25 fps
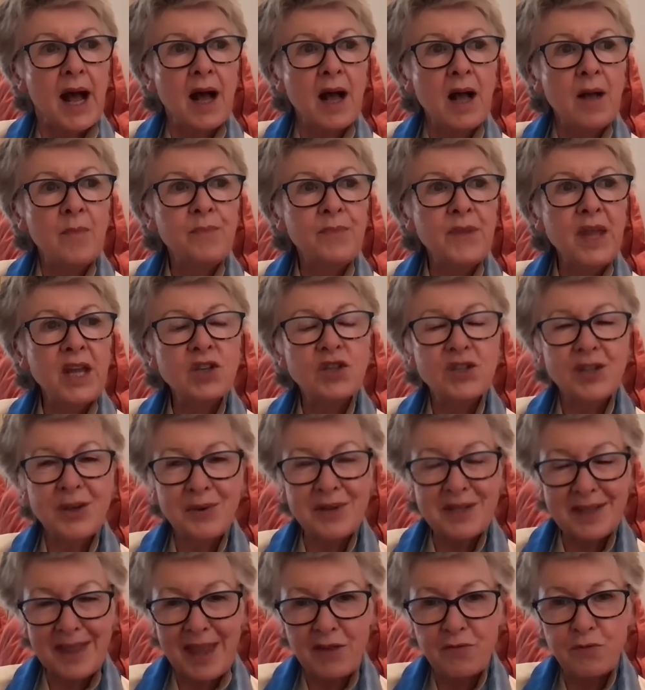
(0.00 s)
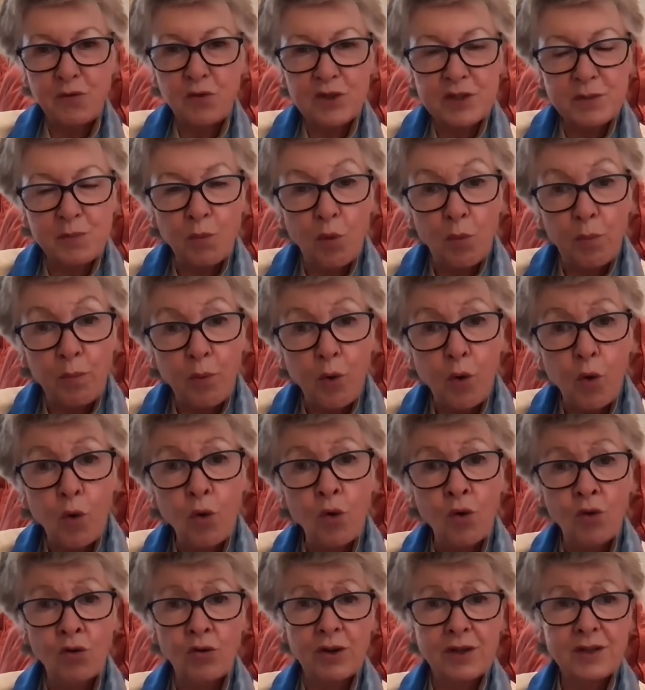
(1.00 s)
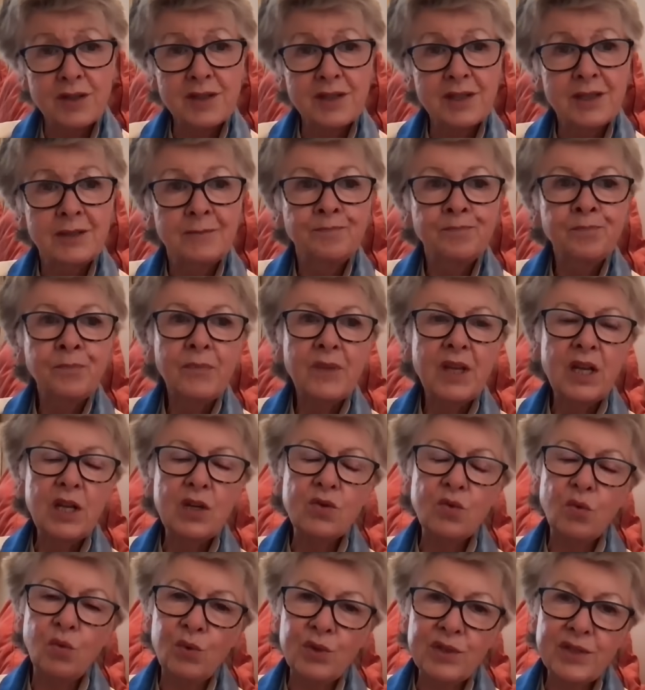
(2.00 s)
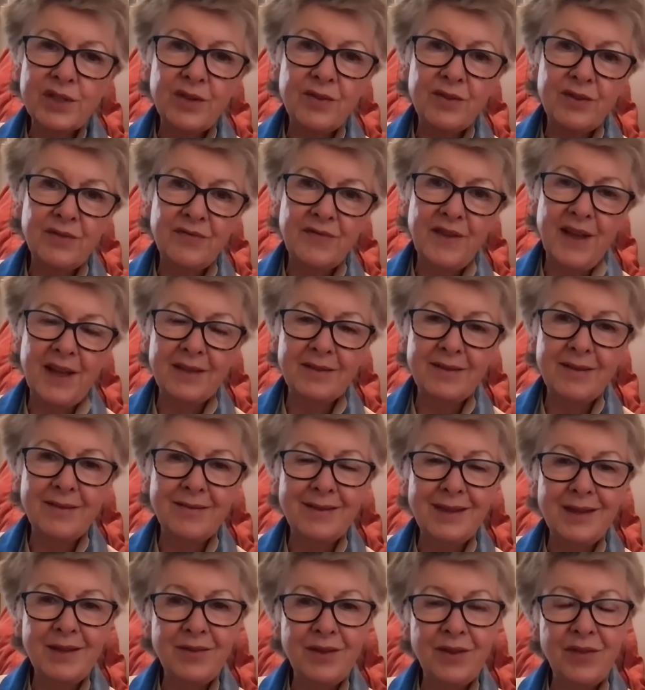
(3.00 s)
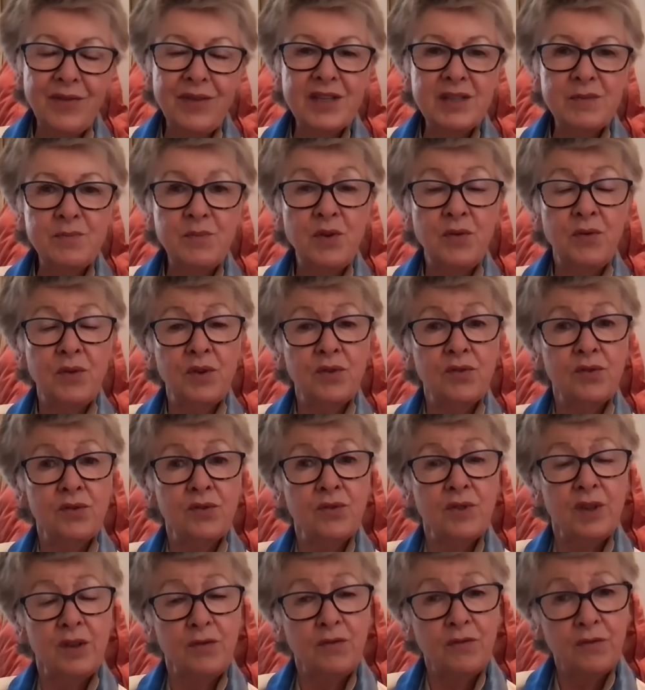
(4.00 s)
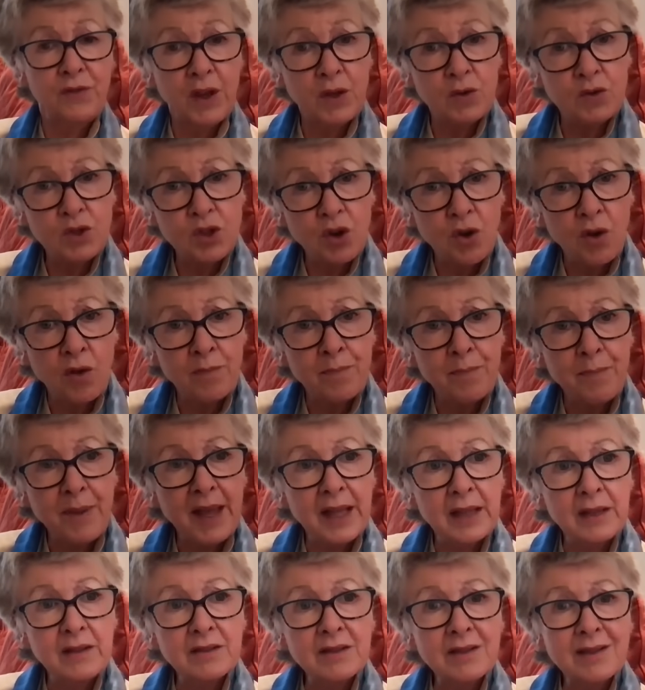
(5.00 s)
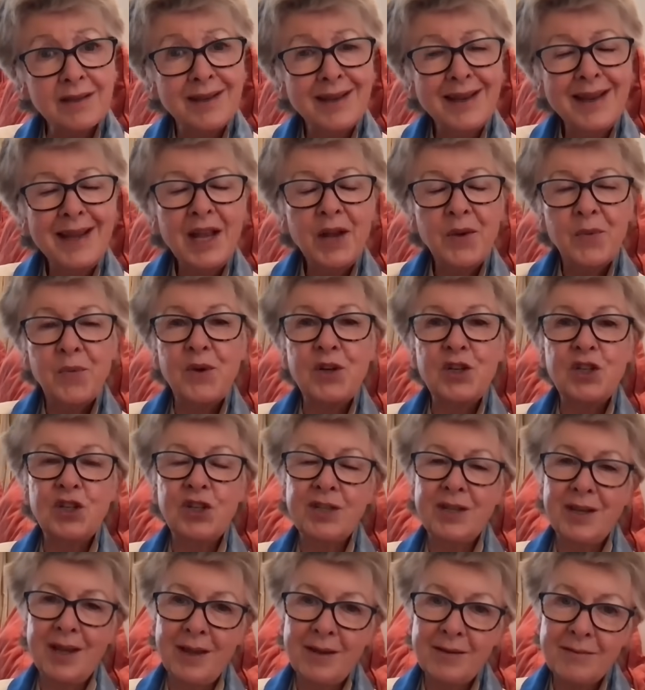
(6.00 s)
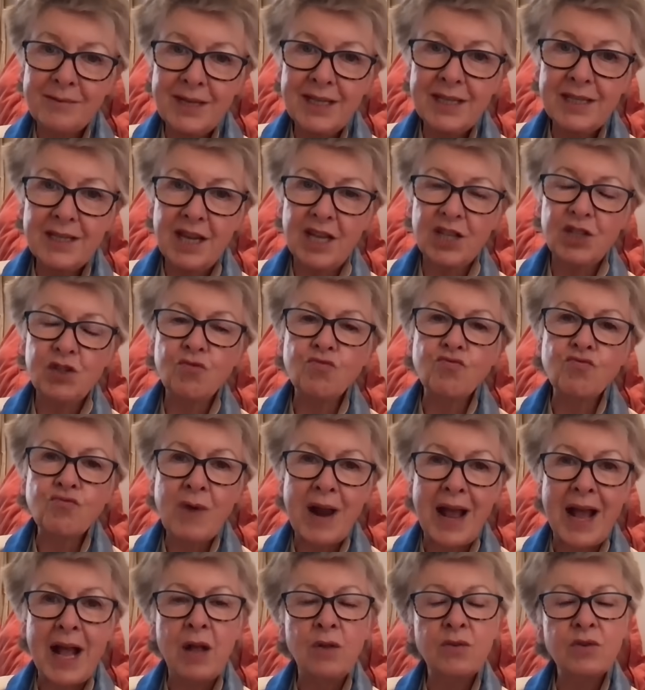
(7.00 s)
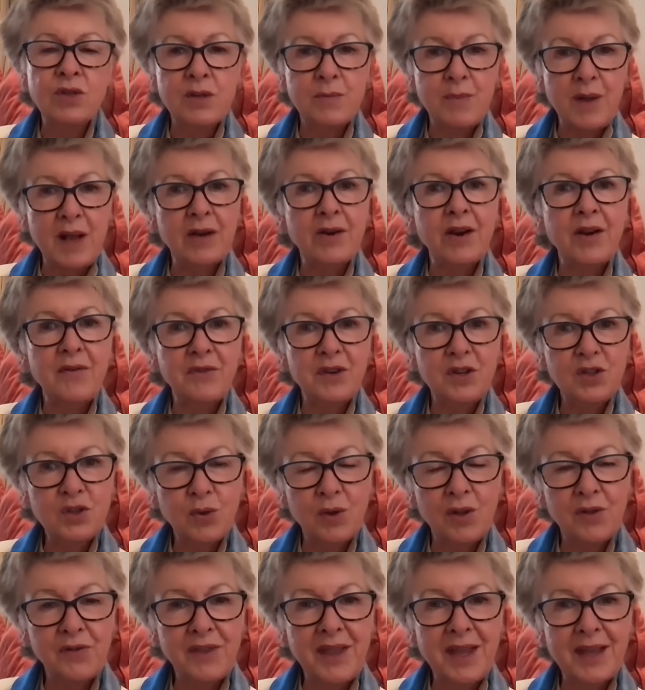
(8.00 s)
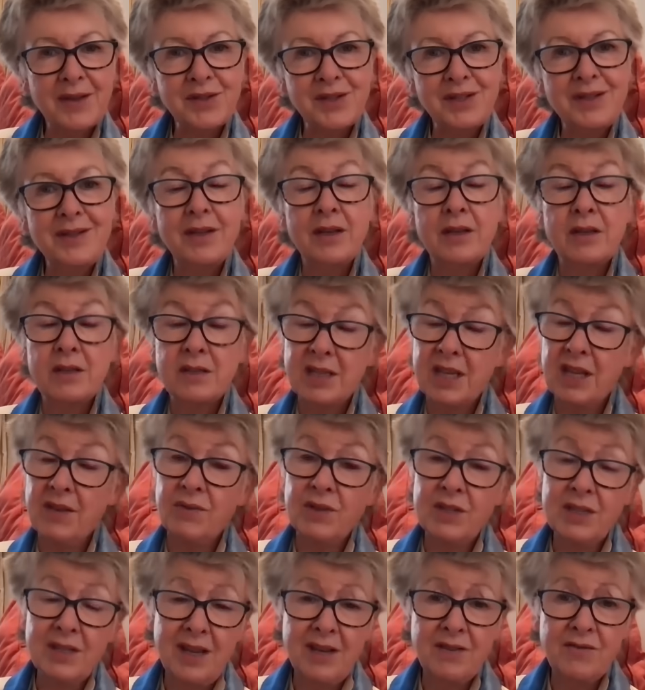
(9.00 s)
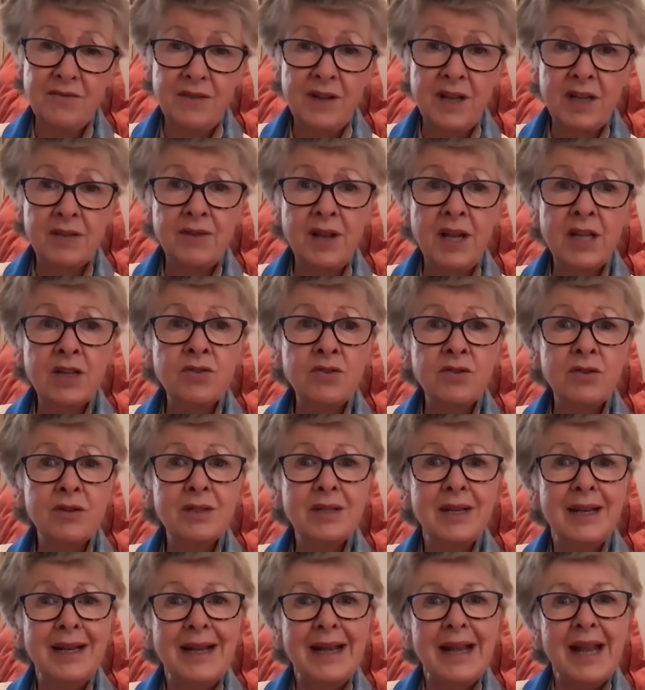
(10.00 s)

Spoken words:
And so it, therefore, it's more porous And also the fact that the Earth is moving through the photon belt, which it only does round about every 12,000 years, give or take 500.